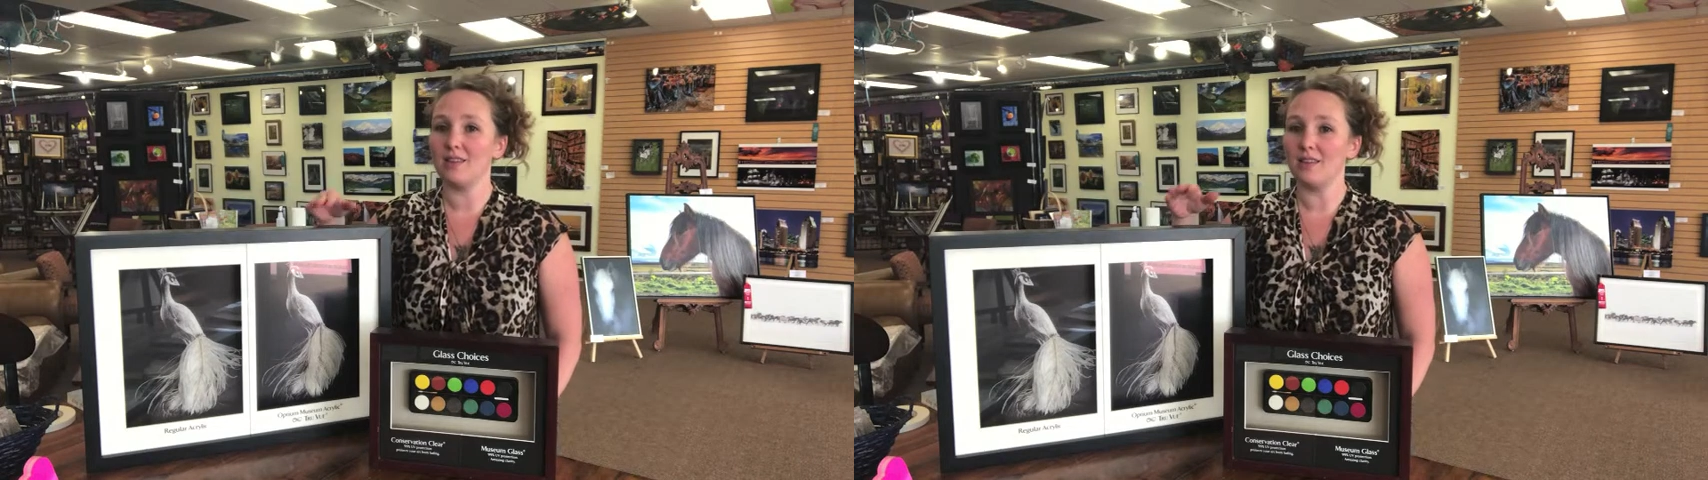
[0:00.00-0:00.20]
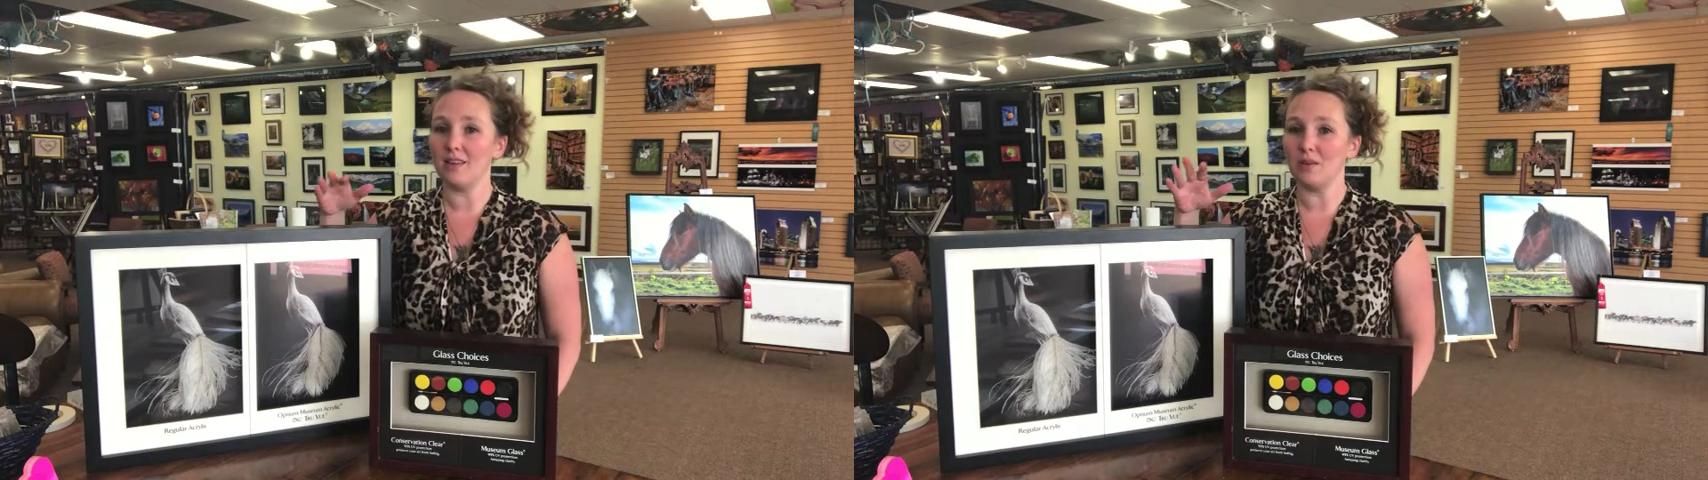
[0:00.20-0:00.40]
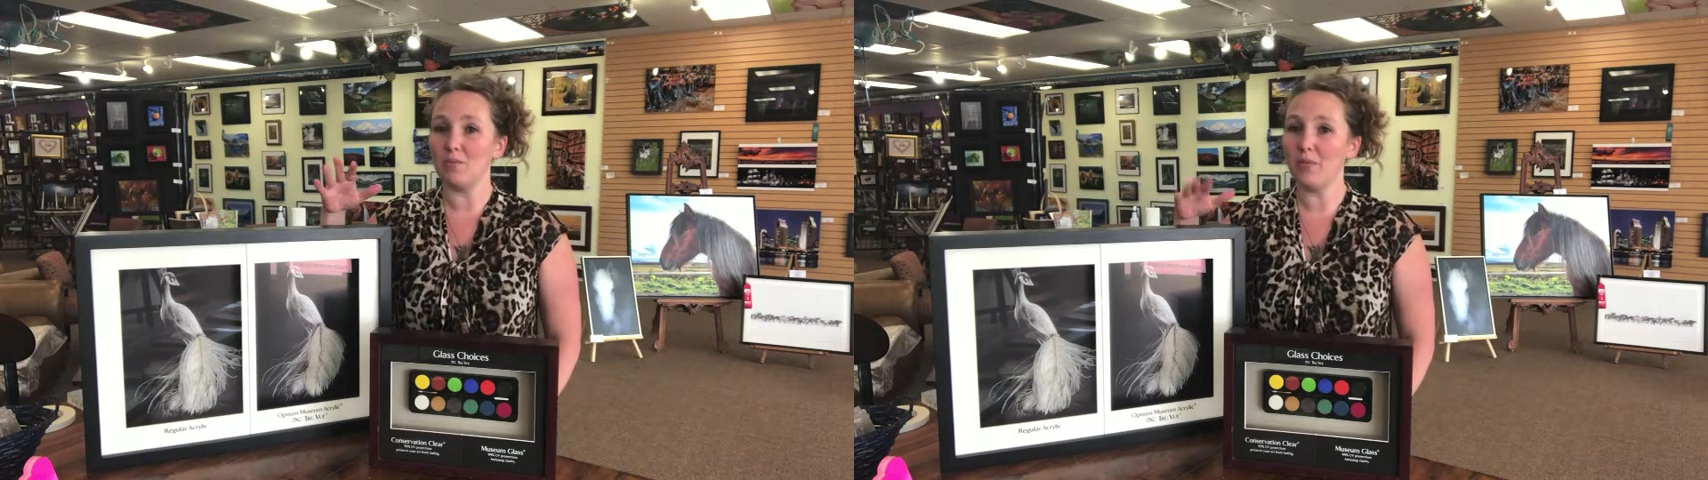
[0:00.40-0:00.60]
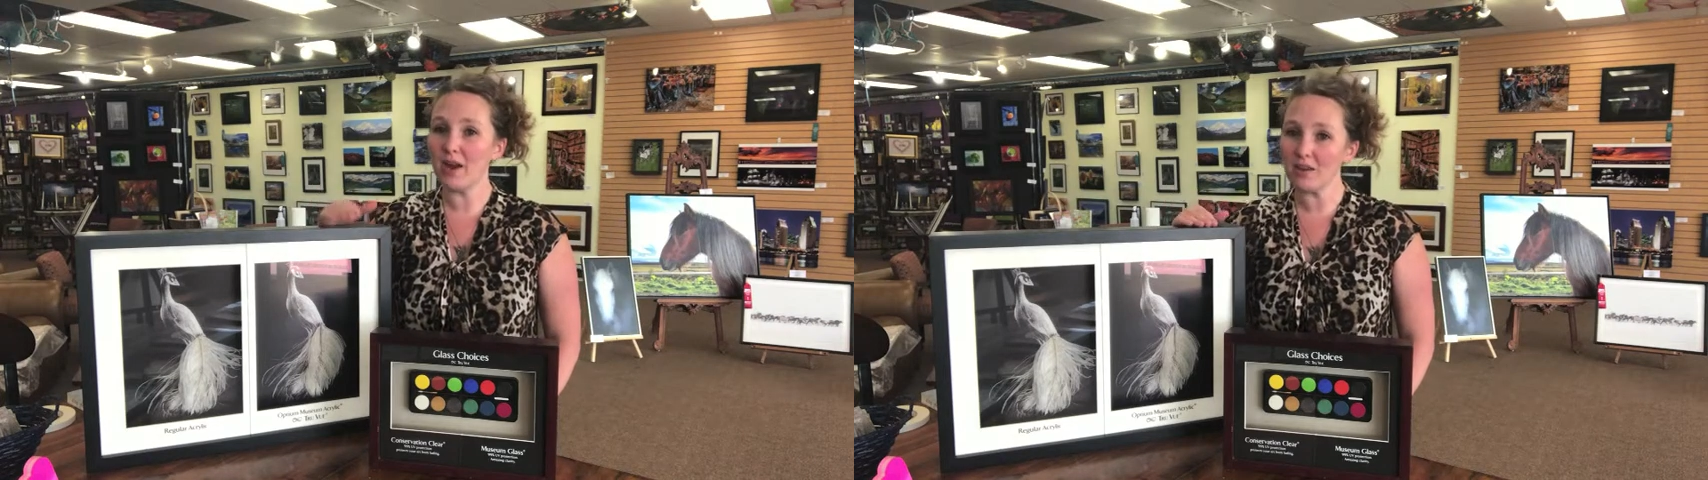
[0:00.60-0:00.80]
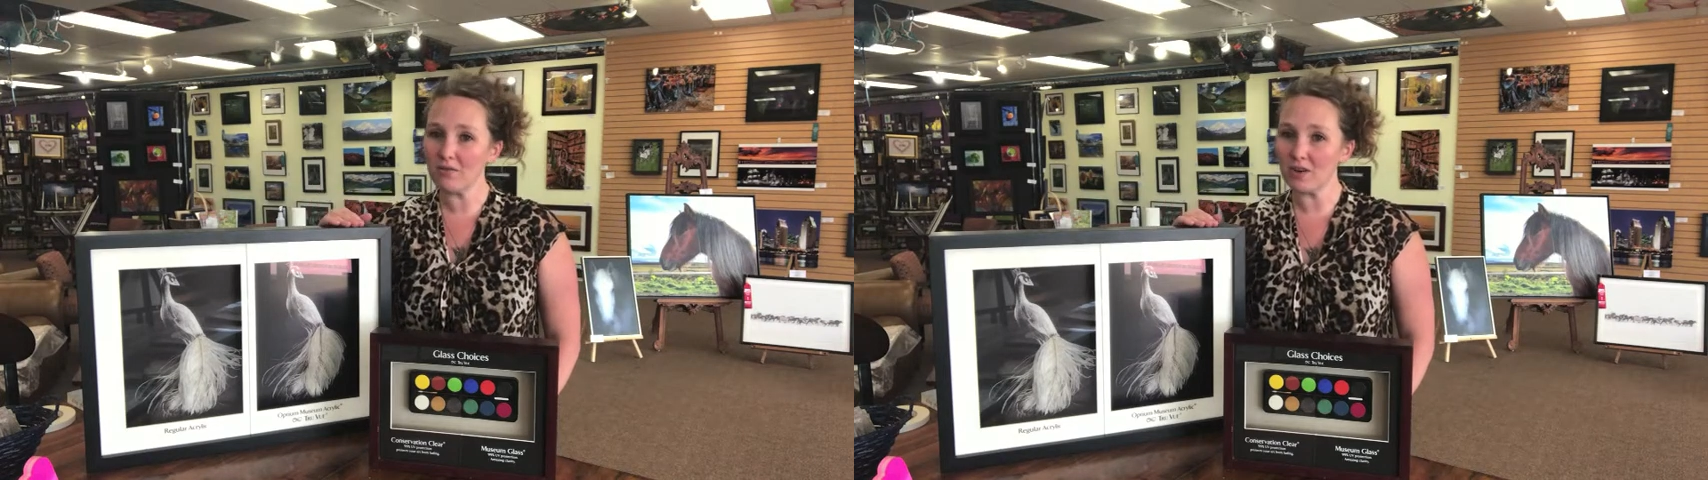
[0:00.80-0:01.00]
The
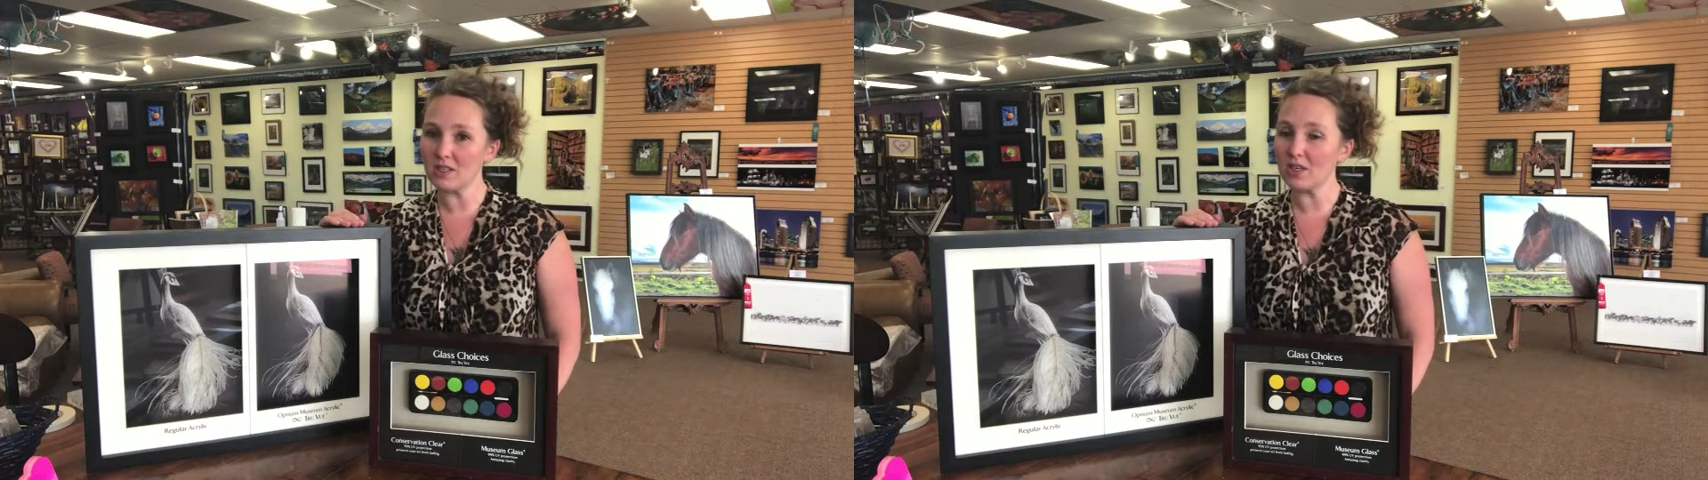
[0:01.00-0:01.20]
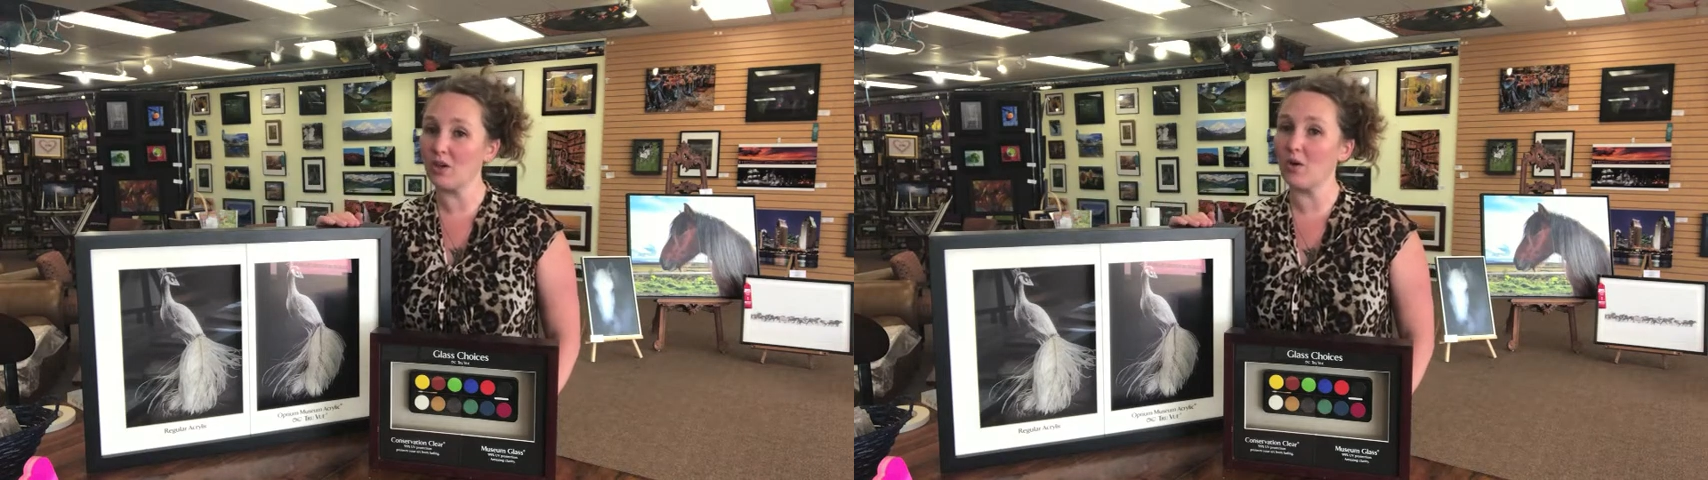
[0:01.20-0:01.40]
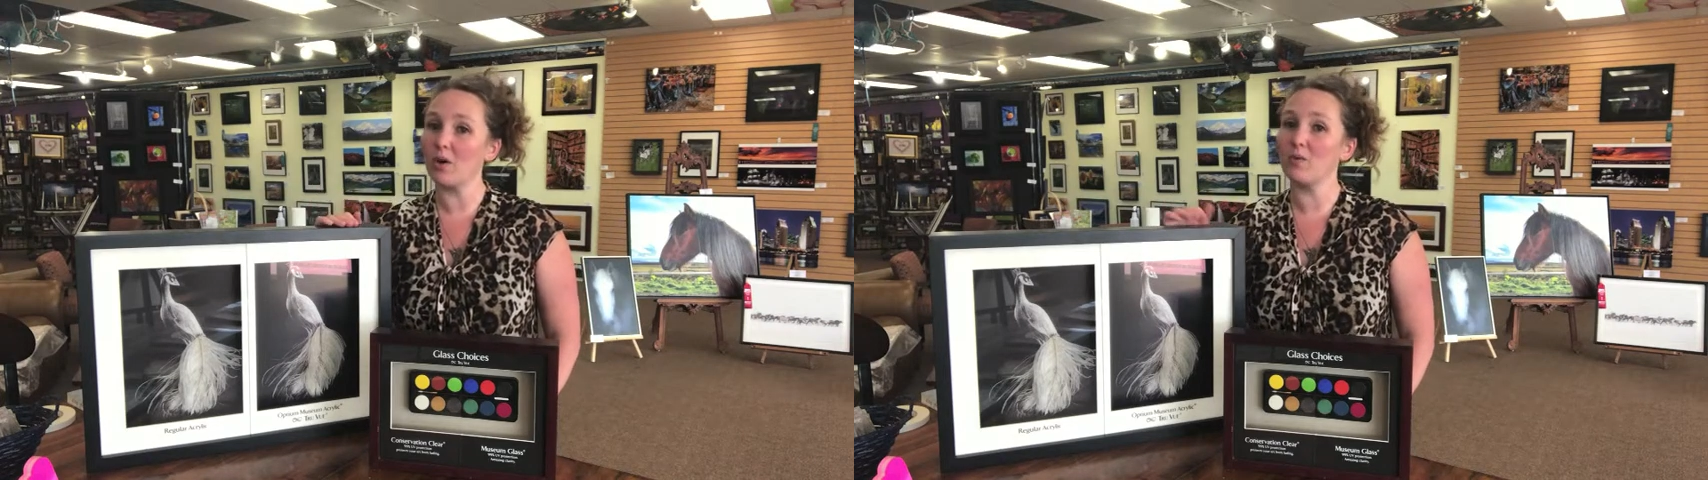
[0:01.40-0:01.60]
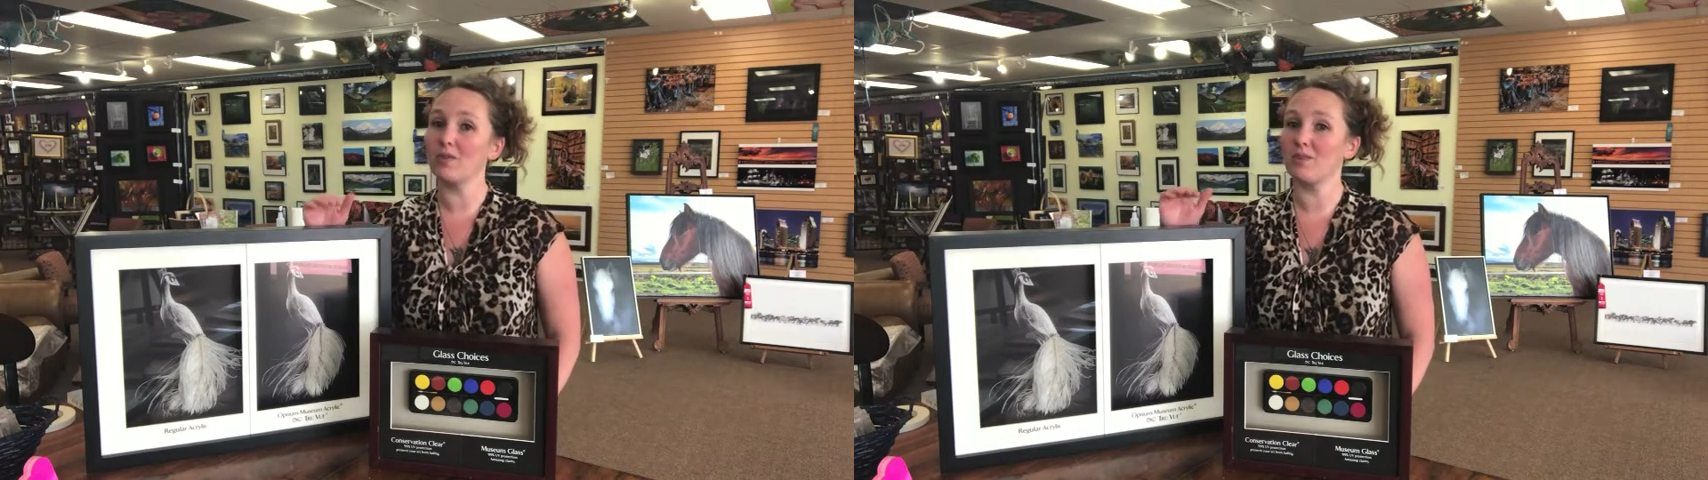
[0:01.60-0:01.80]
benefit to going with